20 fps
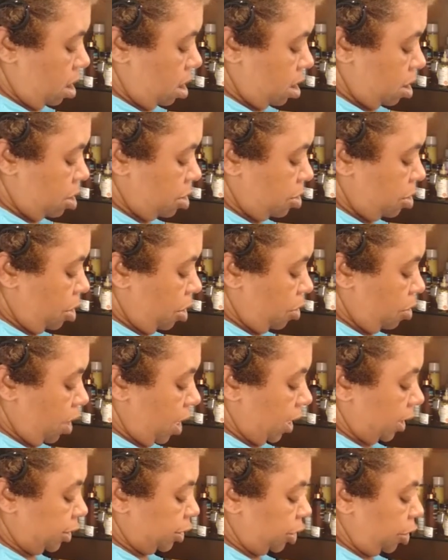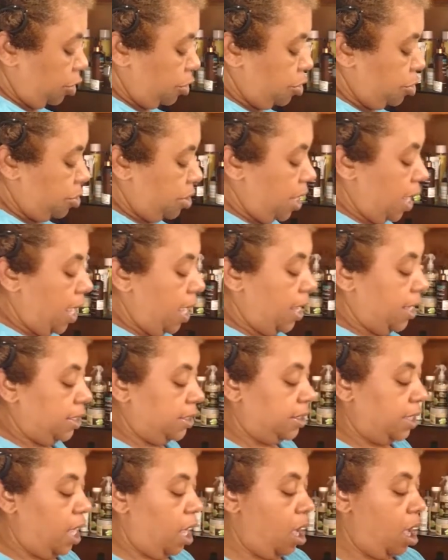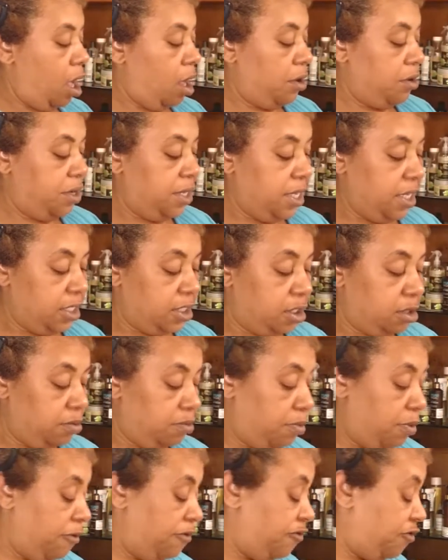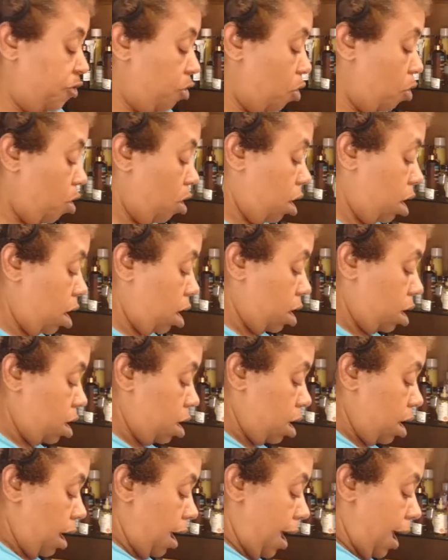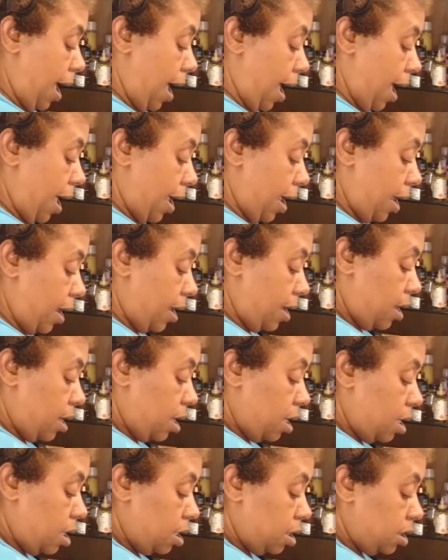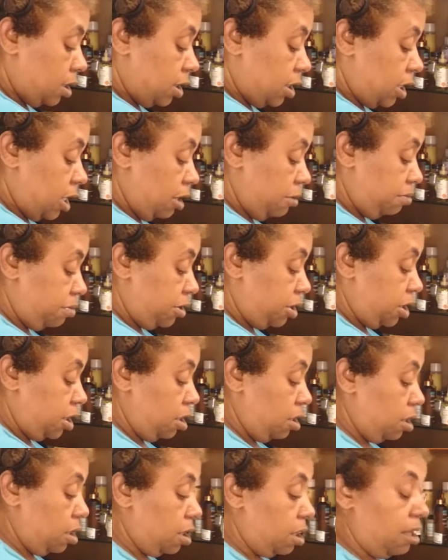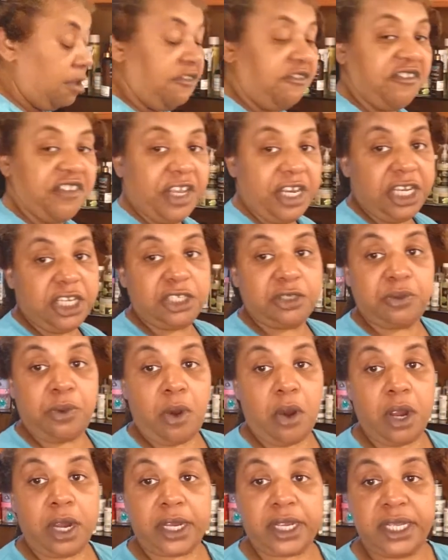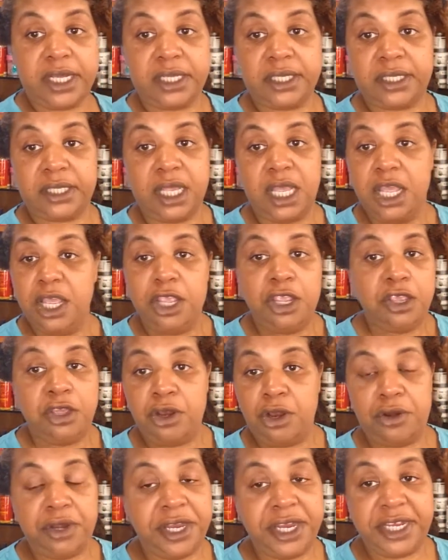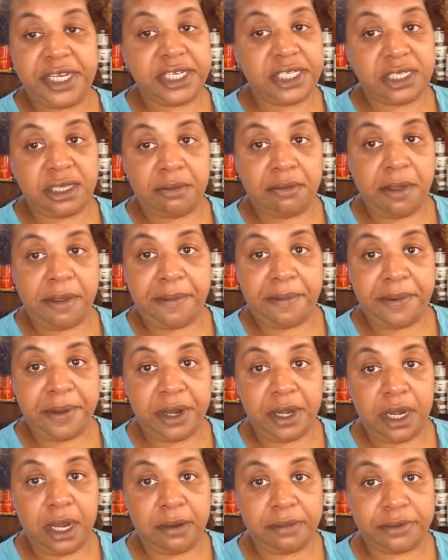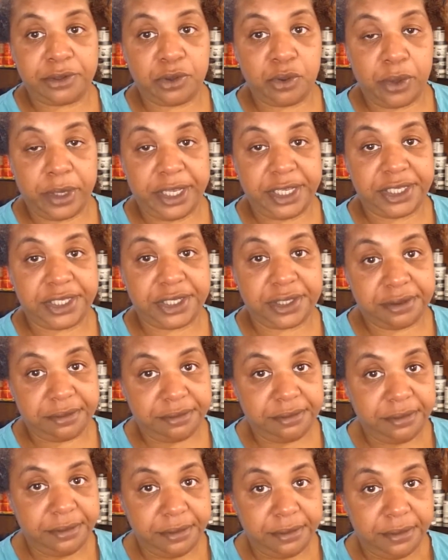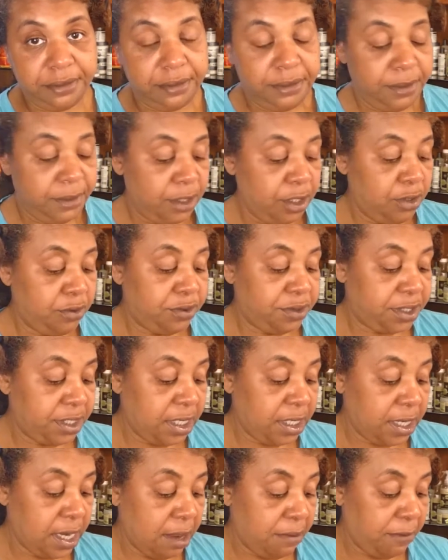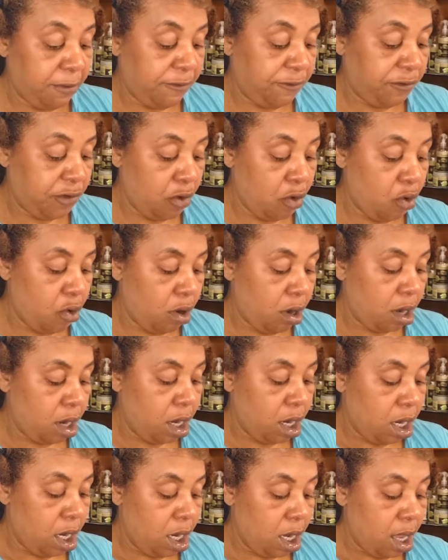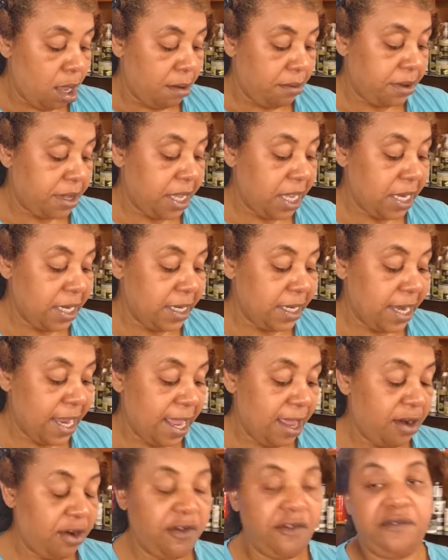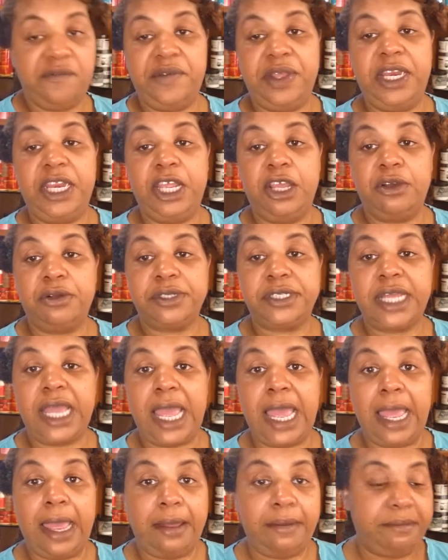And you know, I show you guys all this before I skip to the finish part because you don't need to see me putting up twists. You've seen that before. I'm cutting down on video time.